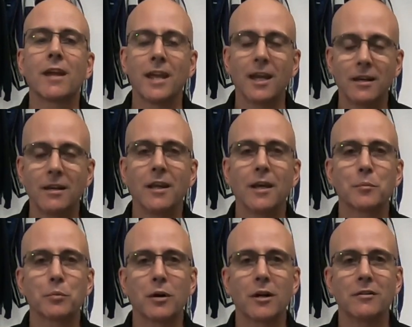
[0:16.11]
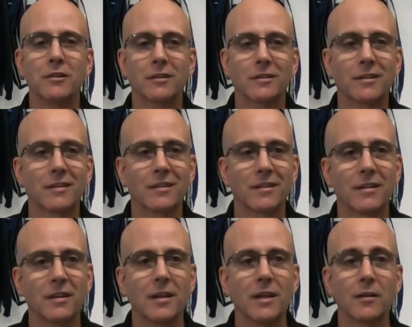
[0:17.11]
Handy Dan project.
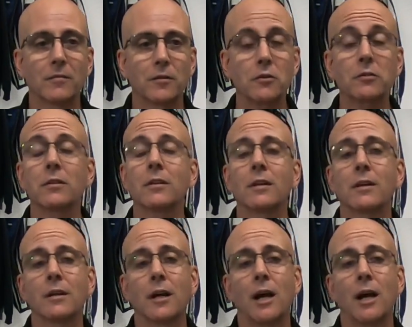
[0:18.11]
Firstly,